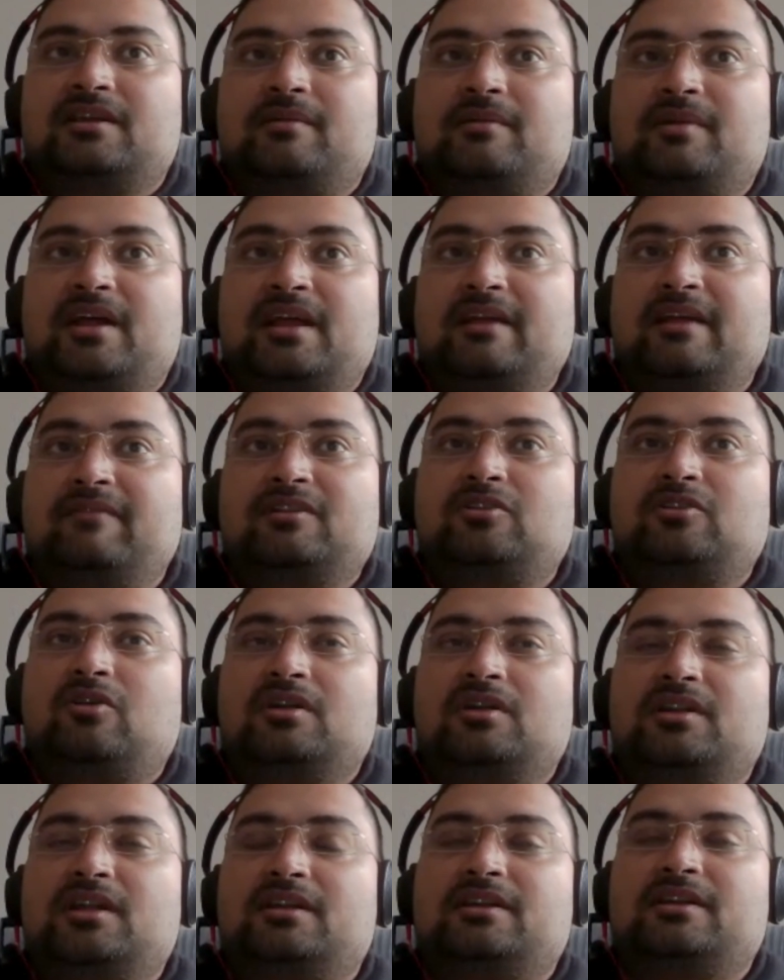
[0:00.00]
I mean, I never
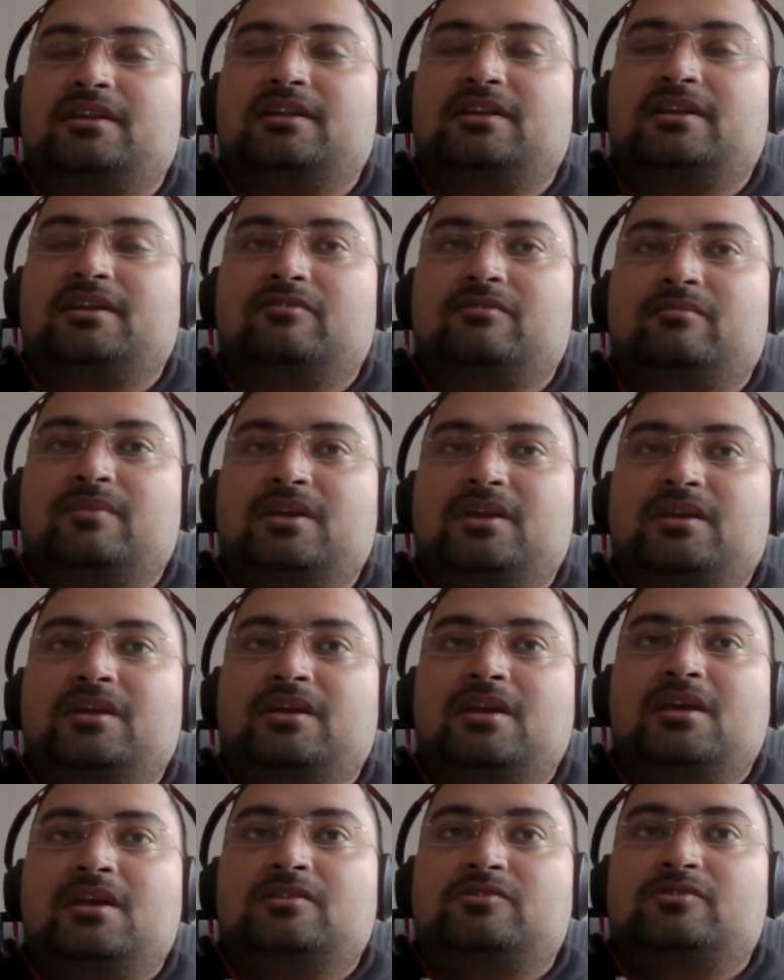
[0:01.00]
thought that it will be
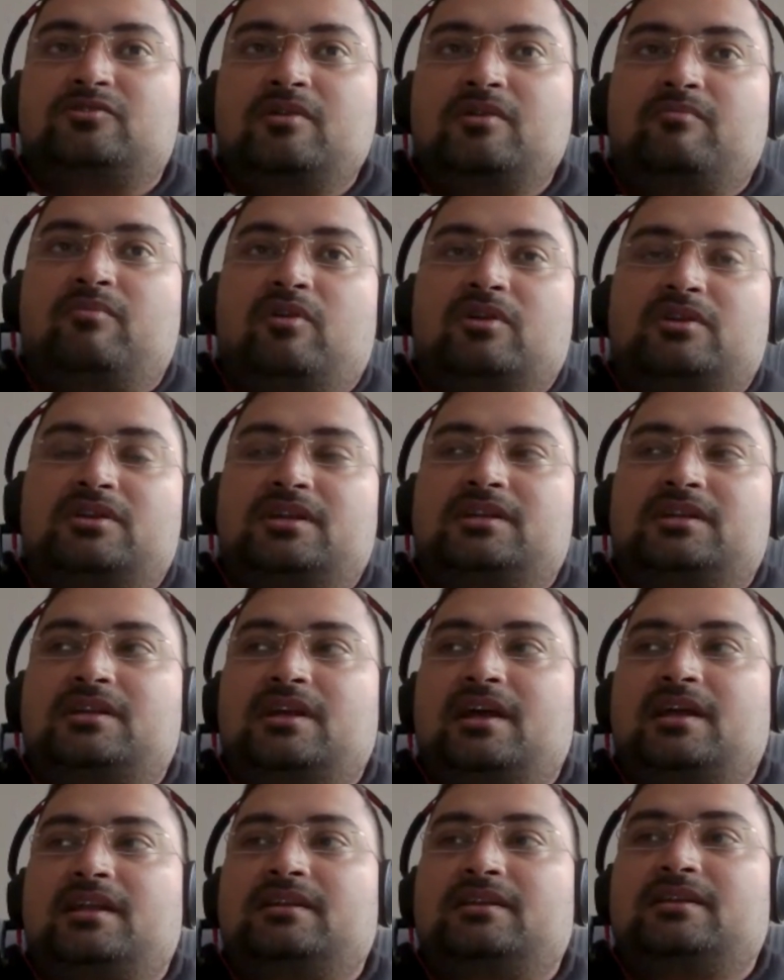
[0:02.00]
so important,
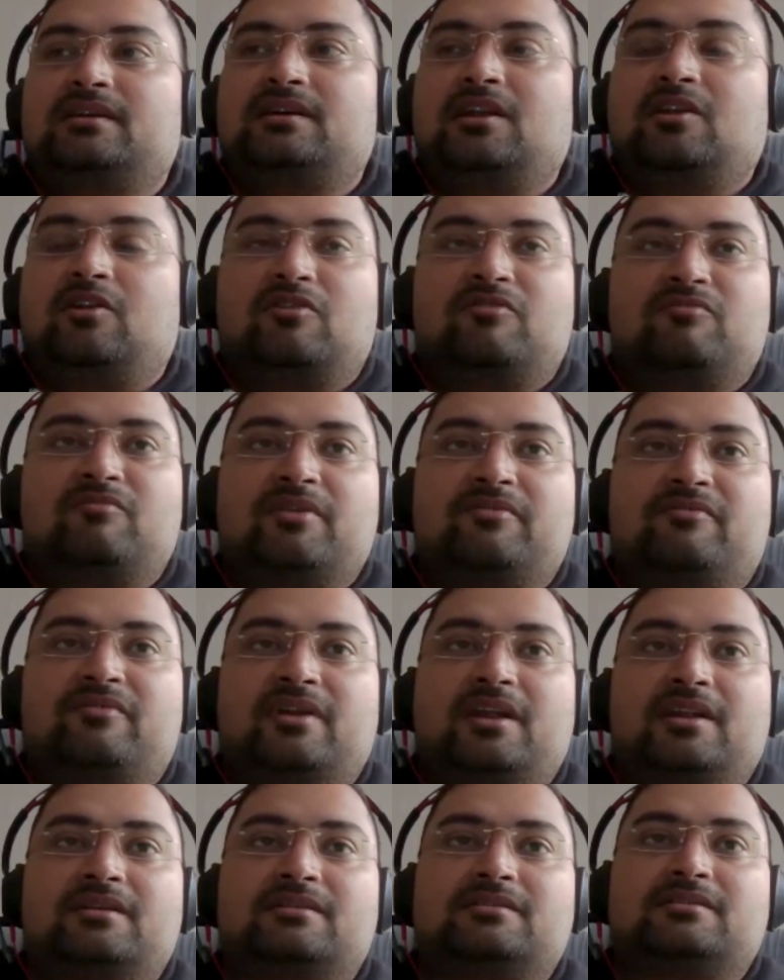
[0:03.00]
and a lot of my
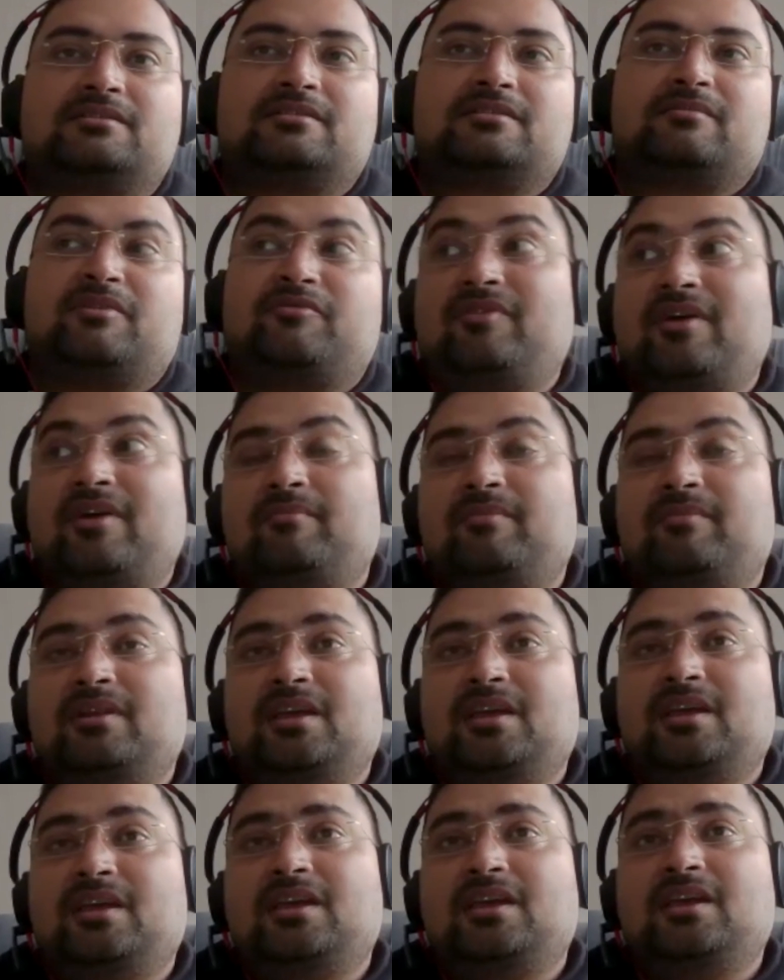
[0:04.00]
friends, my
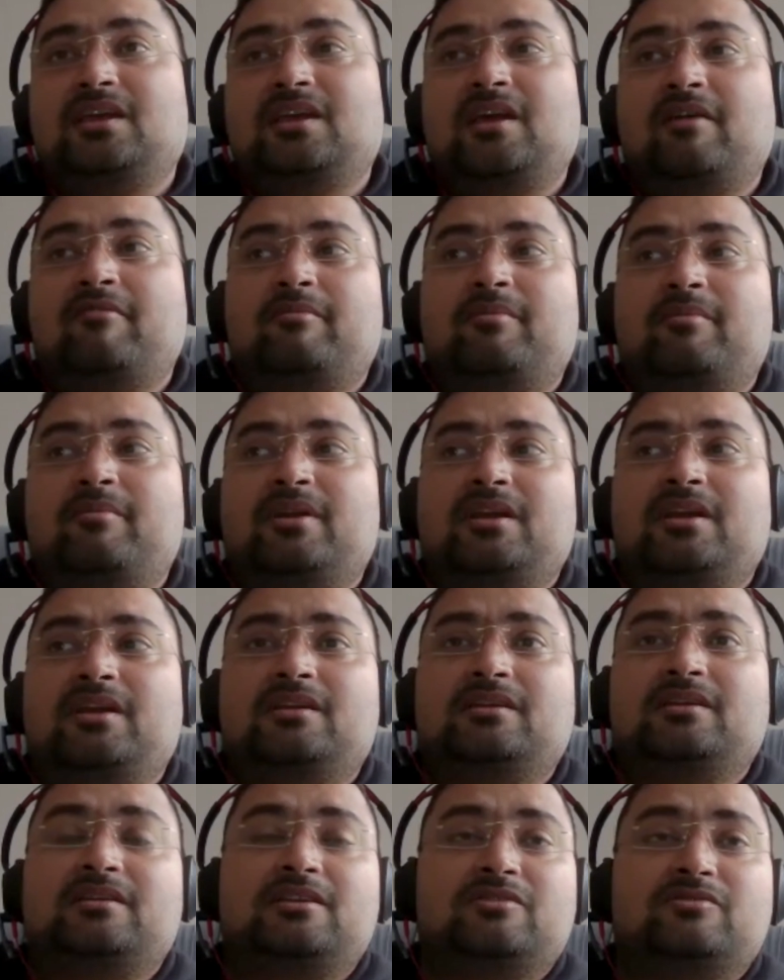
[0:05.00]
family,
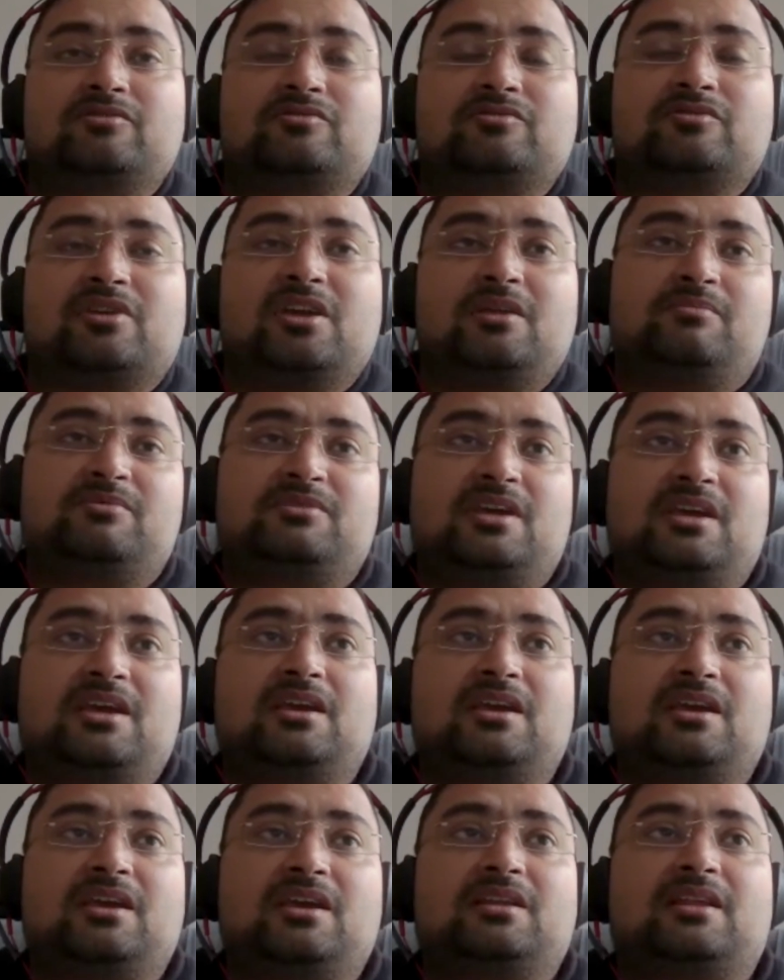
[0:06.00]
everybody used to keep
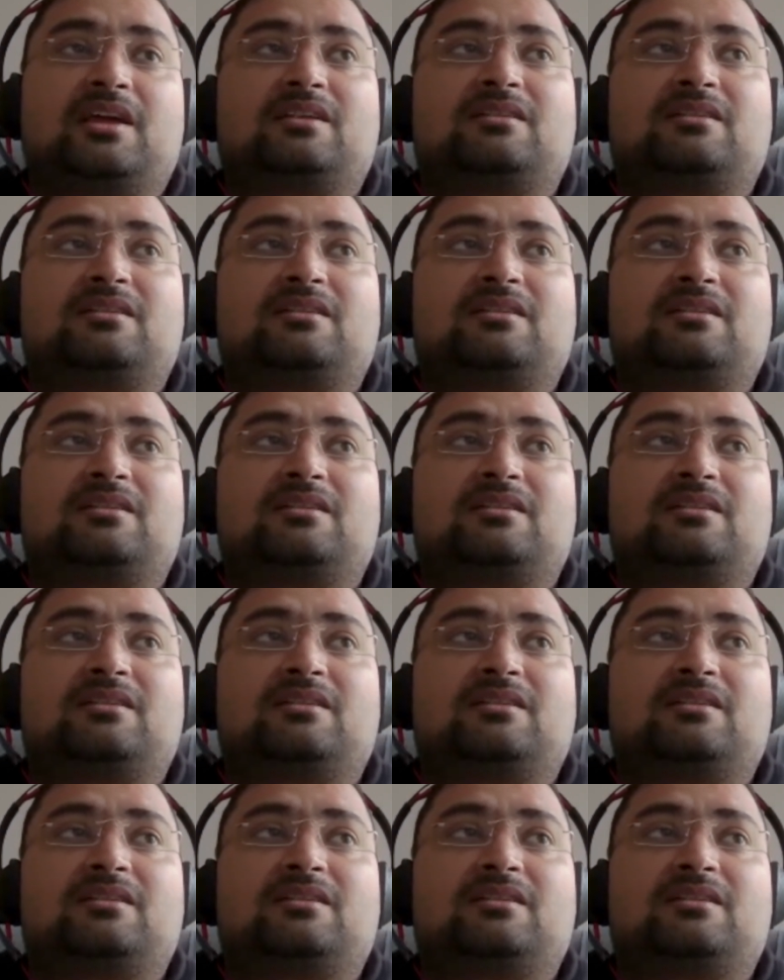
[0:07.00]
saying that,